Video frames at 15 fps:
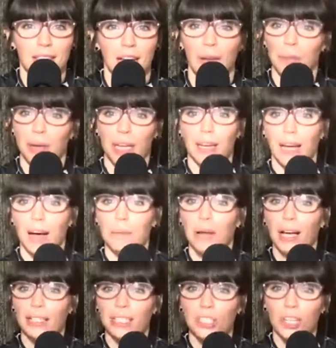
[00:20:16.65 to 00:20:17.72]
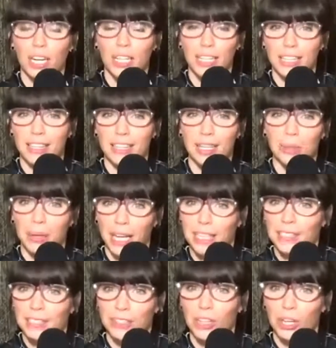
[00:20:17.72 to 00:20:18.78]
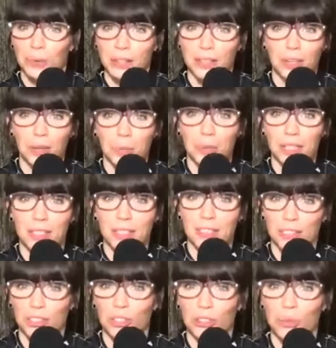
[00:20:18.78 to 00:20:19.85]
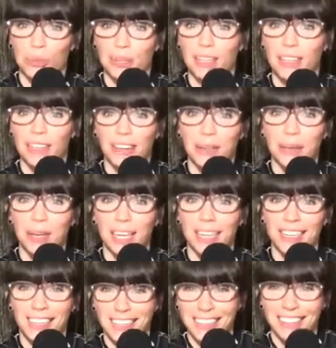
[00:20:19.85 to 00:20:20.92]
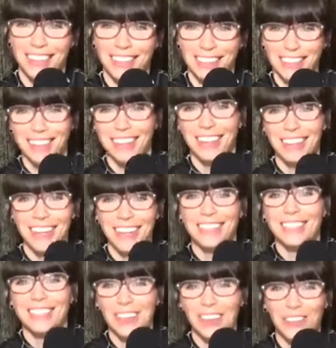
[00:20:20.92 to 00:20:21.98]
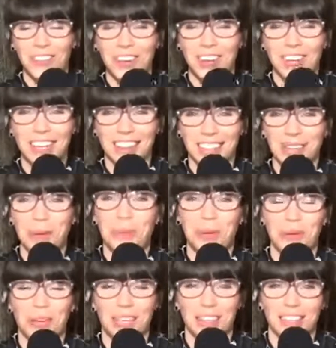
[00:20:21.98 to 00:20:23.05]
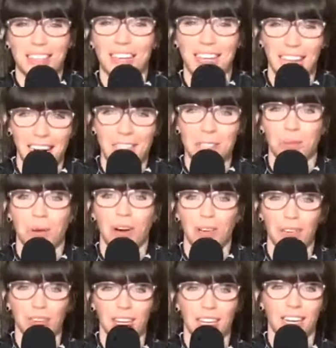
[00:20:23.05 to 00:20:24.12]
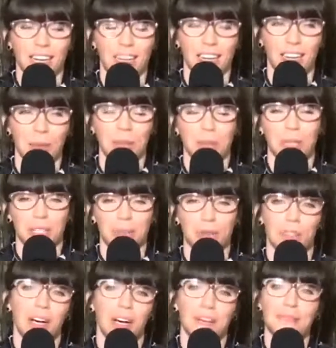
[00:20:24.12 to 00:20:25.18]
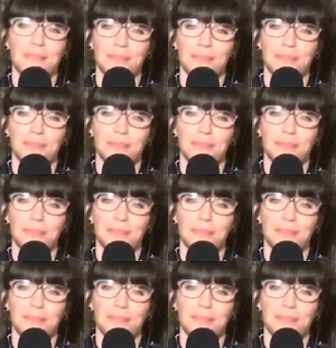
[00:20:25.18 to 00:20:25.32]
I mean, I'm not discrediting therapy. I still go to a therapist too, but I mean, it is a very therapeutic thing as well and helps me get through a lot.